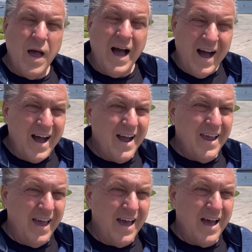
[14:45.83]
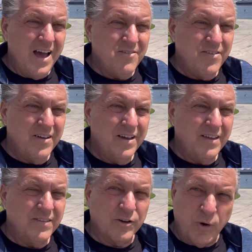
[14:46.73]
I have
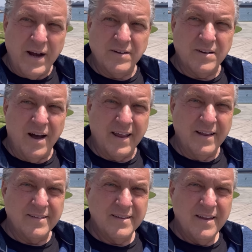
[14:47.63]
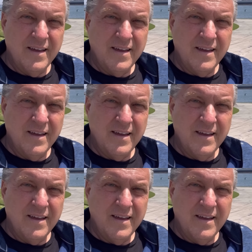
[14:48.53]
the greatest audience.